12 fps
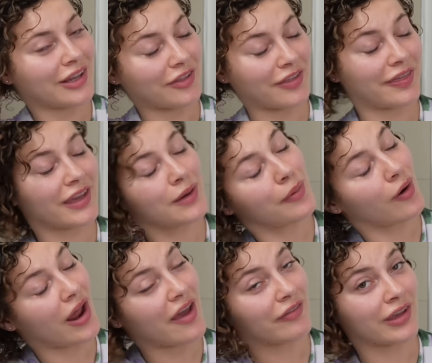Now the thing
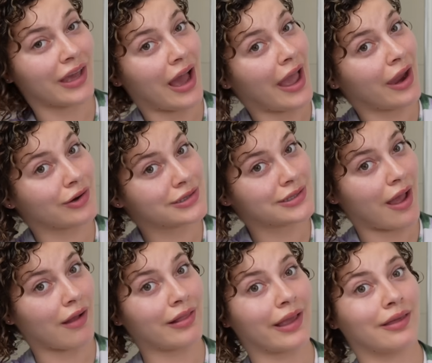about having a
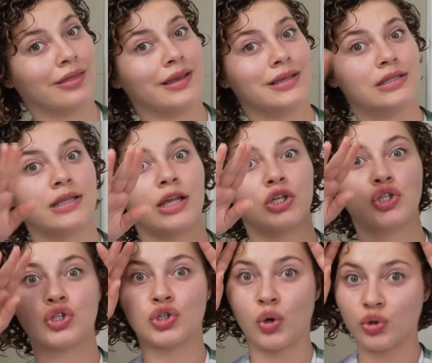hairstyle like this that is
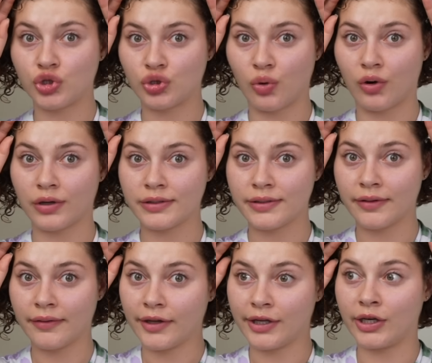so short,
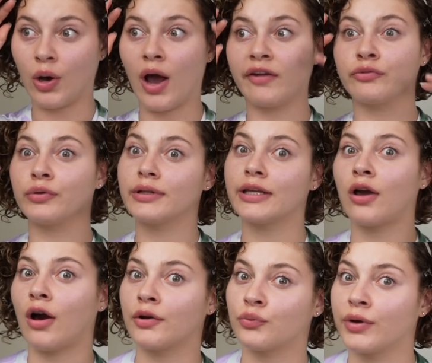you know, I've really
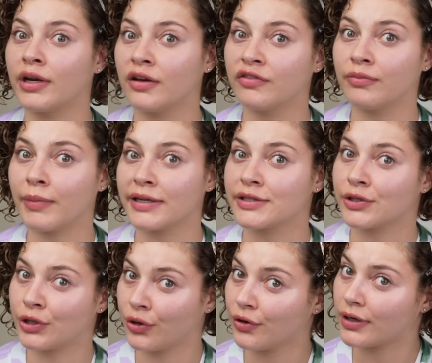gotten rid of my
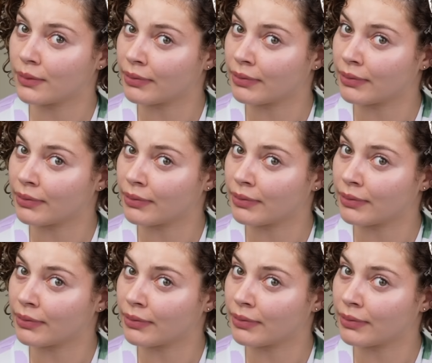security